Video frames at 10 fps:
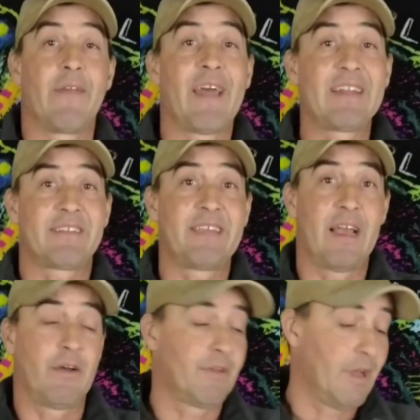now that
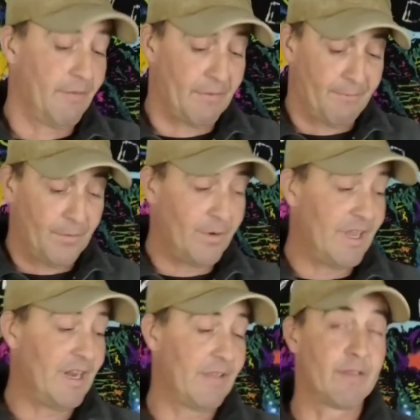sound of the
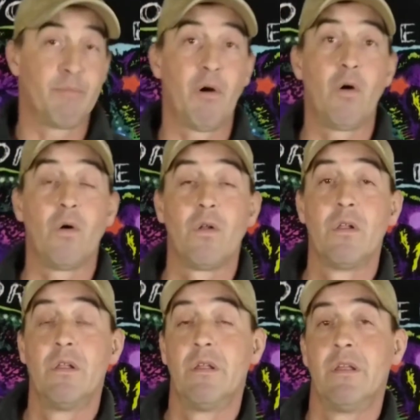food hitting the
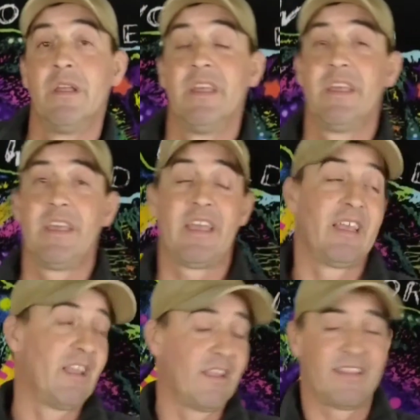bowl,
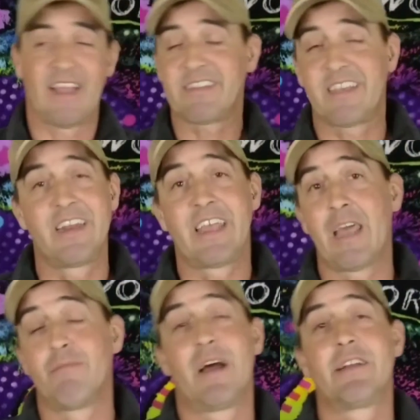that's going
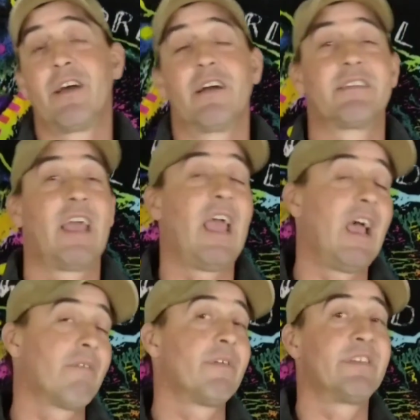to get my dogs
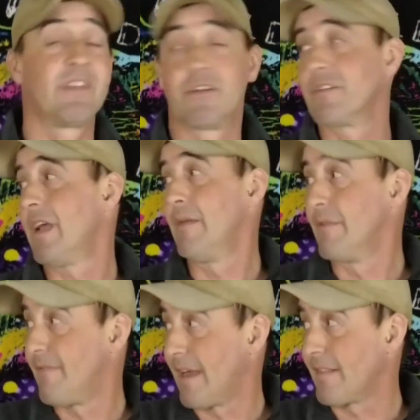every single
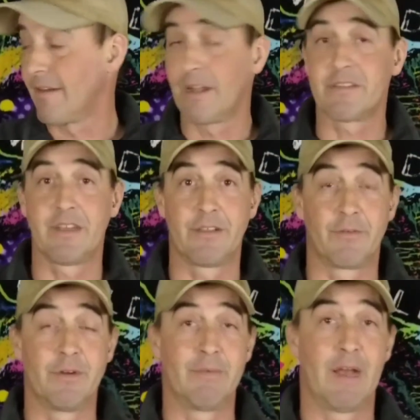time. In fact, they're
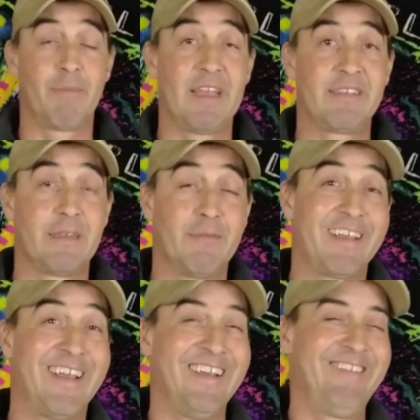outside the room now
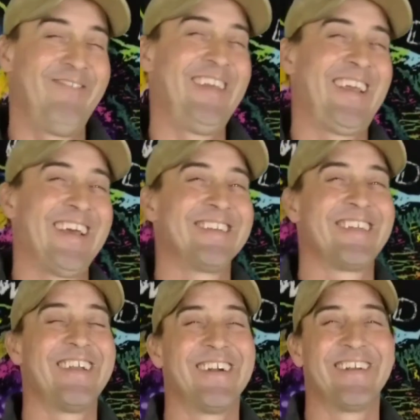pacing
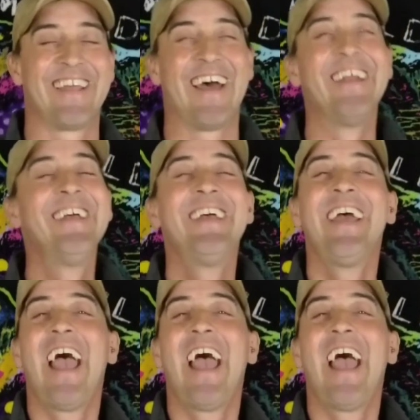because they heard that.